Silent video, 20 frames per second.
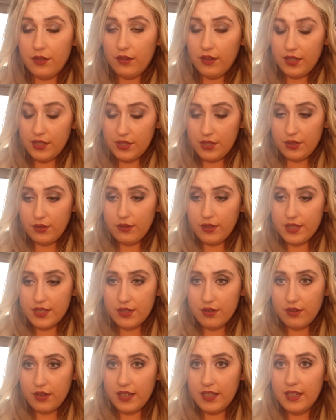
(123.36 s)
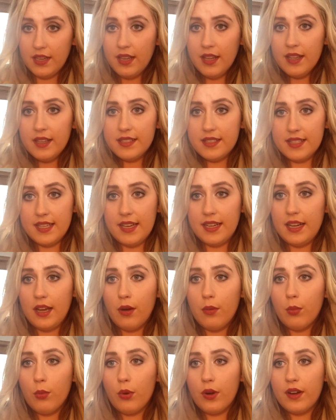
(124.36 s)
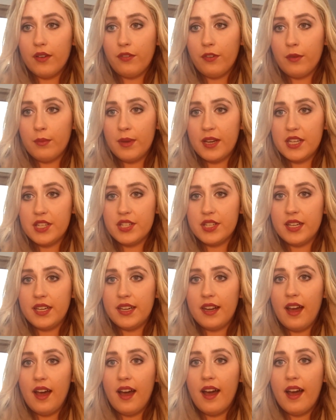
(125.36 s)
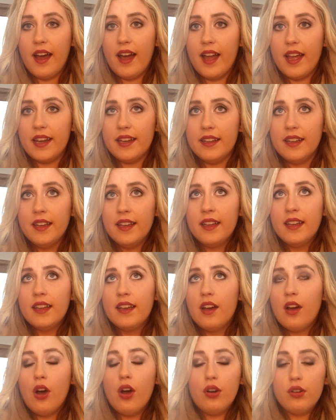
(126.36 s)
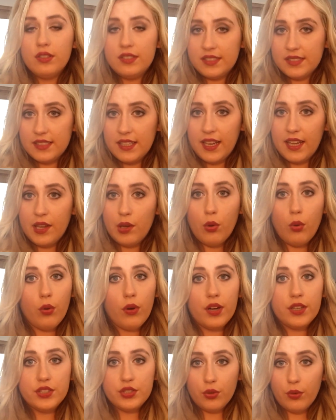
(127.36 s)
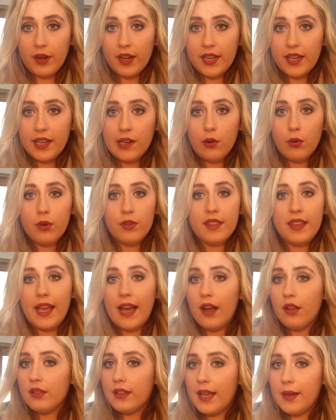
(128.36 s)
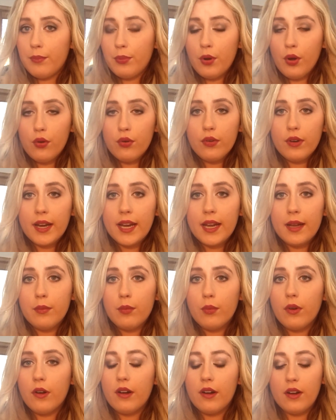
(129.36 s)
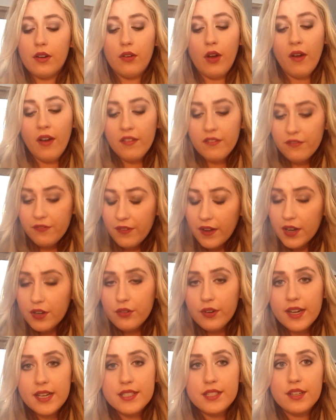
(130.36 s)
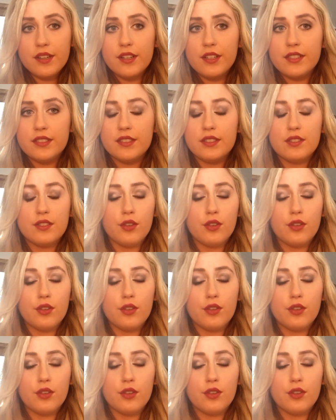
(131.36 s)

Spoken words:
you can do is you can send out more information on hosting or joining or the outlet program or fundraisers.